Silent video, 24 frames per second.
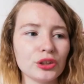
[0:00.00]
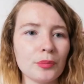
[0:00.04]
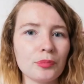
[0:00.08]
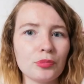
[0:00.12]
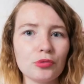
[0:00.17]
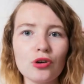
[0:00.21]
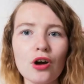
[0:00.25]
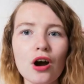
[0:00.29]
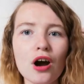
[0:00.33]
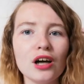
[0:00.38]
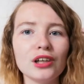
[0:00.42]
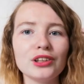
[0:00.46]
a
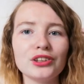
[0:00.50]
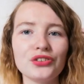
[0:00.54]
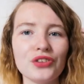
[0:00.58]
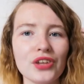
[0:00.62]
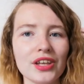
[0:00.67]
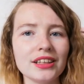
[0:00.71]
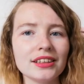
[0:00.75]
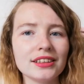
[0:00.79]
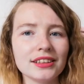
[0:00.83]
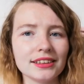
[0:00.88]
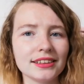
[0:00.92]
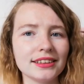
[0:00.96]
broad
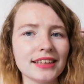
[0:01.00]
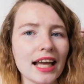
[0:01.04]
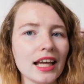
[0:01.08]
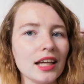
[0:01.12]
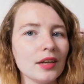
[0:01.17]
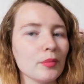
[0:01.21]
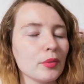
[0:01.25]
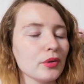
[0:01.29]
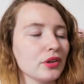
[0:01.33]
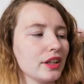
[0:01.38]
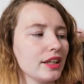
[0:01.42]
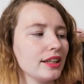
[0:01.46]
thing to
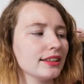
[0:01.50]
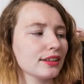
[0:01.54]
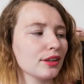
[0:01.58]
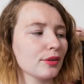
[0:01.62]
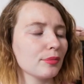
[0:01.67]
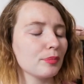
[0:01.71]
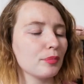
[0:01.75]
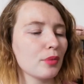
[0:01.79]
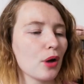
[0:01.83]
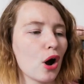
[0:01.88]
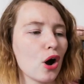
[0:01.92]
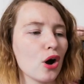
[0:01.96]
say, but these
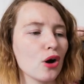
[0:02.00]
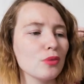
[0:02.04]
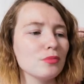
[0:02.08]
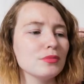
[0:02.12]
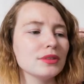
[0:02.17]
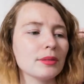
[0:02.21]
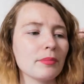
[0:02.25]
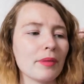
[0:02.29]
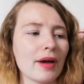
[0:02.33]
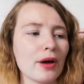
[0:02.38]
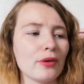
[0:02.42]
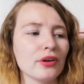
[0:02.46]
are
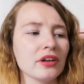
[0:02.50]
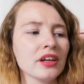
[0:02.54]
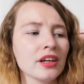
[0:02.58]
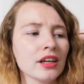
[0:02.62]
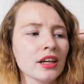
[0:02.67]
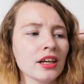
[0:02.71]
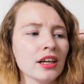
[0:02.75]
poems about